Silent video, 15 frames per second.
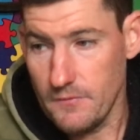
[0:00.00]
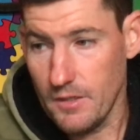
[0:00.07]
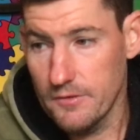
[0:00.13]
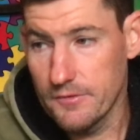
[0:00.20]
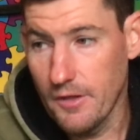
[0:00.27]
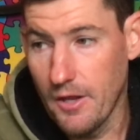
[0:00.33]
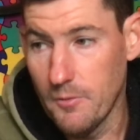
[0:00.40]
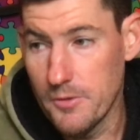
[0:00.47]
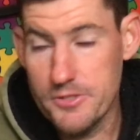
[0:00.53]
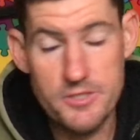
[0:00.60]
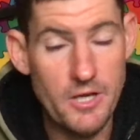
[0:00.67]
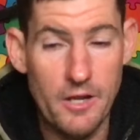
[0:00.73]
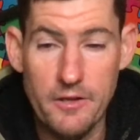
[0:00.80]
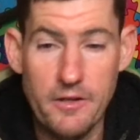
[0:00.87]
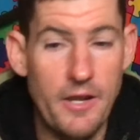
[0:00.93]
So, which, you
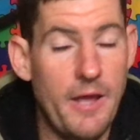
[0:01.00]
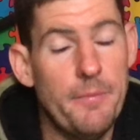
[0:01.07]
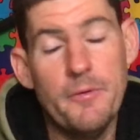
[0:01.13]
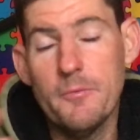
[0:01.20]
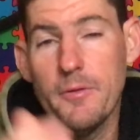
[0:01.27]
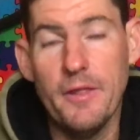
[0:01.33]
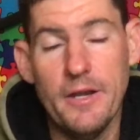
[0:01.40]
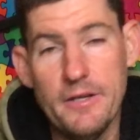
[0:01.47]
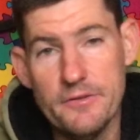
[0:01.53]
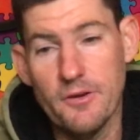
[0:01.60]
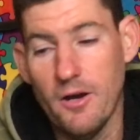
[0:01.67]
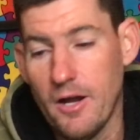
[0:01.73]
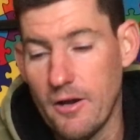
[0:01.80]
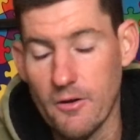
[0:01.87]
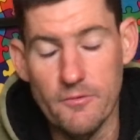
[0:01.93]
know, can happen with any
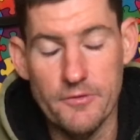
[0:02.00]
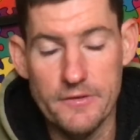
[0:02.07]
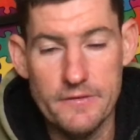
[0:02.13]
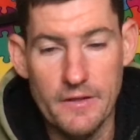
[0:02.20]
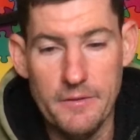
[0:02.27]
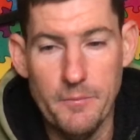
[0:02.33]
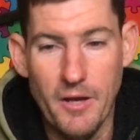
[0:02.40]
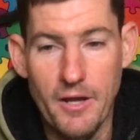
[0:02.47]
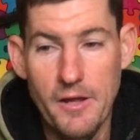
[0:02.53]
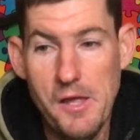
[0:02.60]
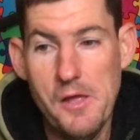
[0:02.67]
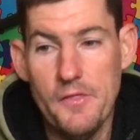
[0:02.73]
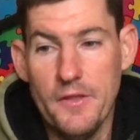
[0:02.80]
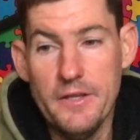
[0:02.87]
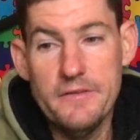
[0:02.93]
tyre obviously, but
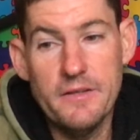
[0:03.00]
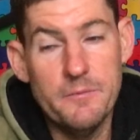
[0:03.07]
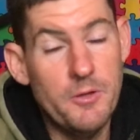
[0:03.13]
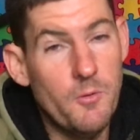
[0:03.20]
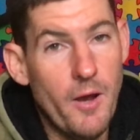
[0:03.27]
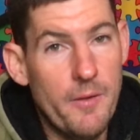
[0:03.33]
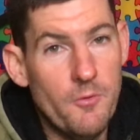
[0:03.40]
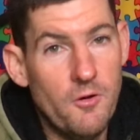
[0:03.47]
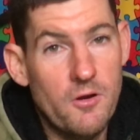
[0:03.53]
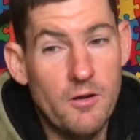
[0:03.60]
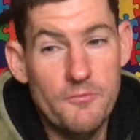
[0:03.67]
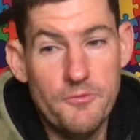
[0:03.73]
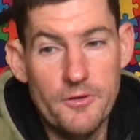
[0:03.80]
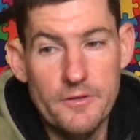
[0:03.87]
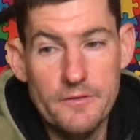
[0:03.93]
these give me way more
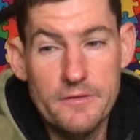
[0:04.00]
confidence.